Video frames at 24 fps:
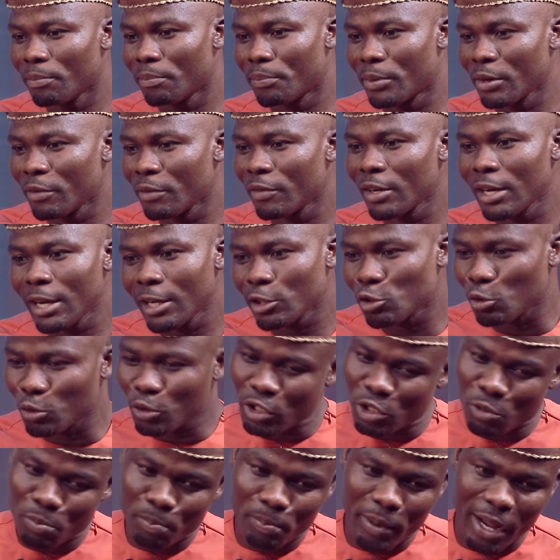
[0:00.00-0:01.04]
privileged to
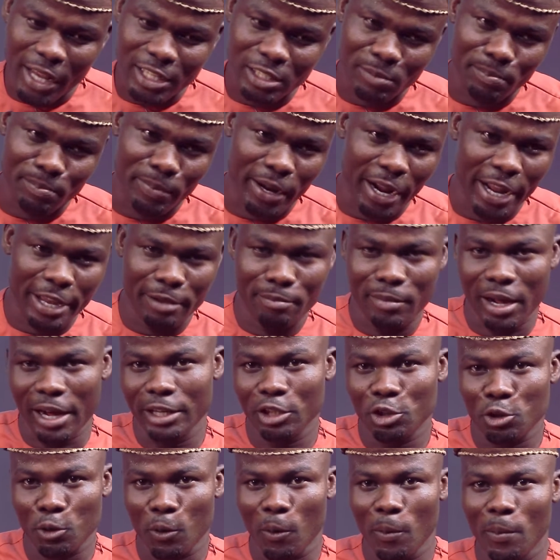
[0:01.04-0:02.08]
just pass by my
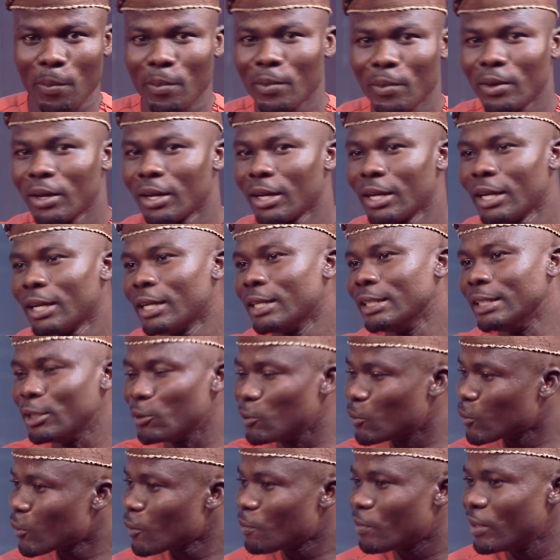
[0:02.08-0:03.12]
shop, they
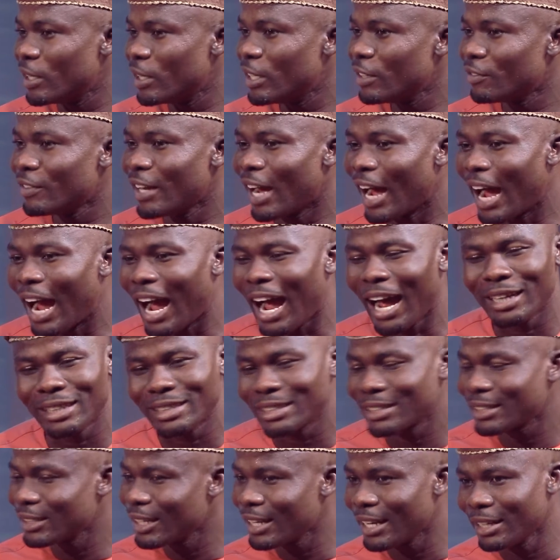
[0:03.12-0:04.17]
will not believe that
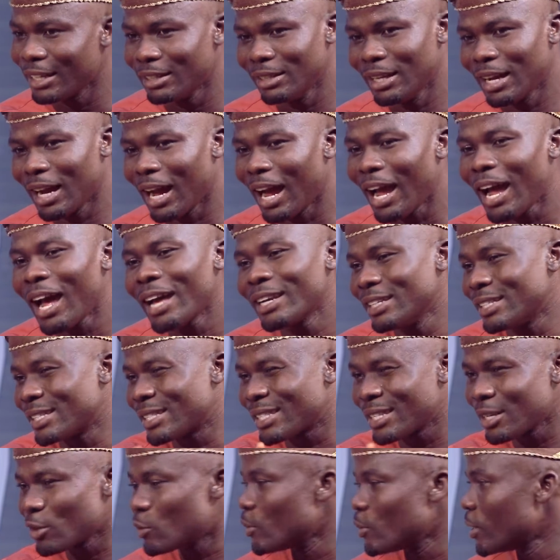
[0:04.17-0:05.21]
I had a
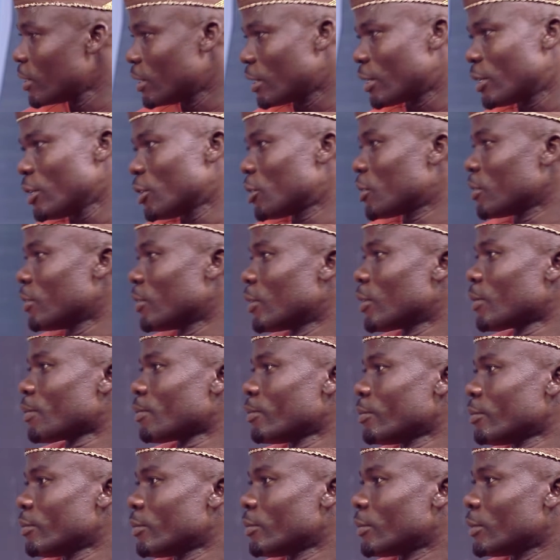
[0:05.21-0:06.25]
single education.
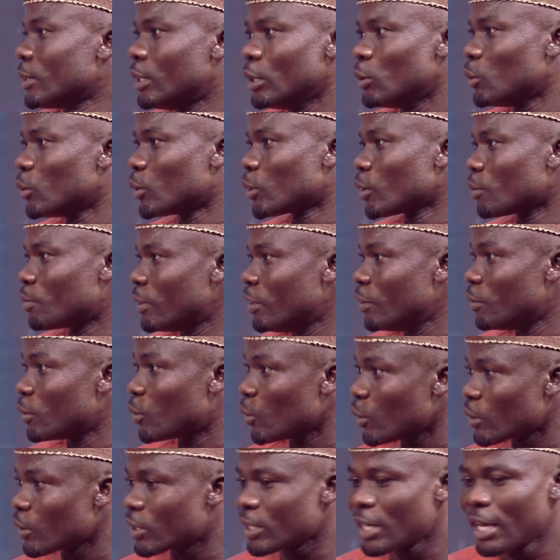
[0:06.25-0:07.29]
They will not believe,
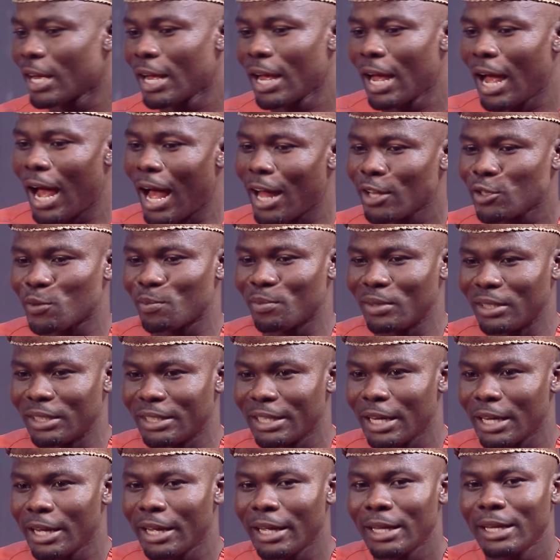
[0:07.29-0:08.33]
because I had to be
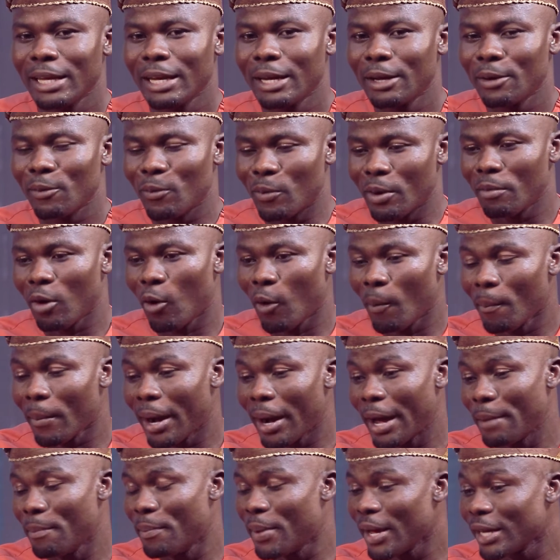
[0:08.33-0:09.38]
there on
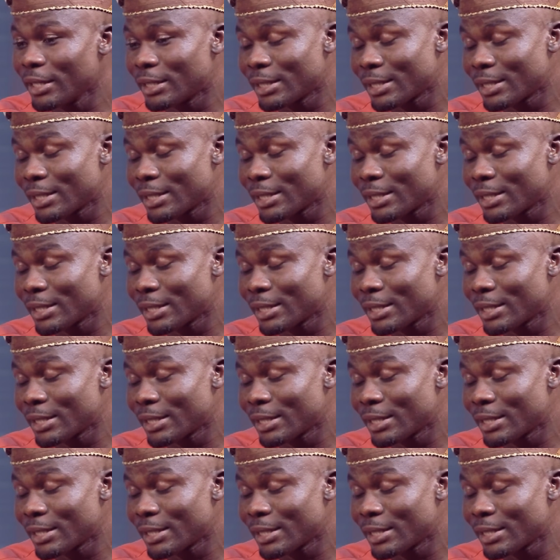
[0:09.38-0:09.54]
my bench